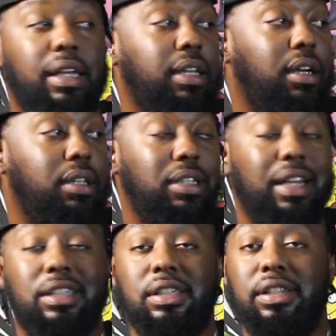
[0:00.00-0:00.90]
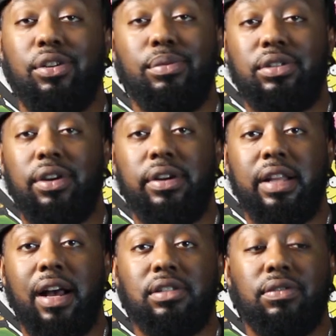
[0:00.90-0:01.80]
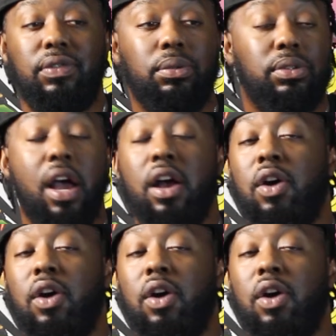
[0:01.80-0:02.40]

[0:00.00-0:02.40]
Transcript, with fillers: did the other day. That shit did almost 30,000 views.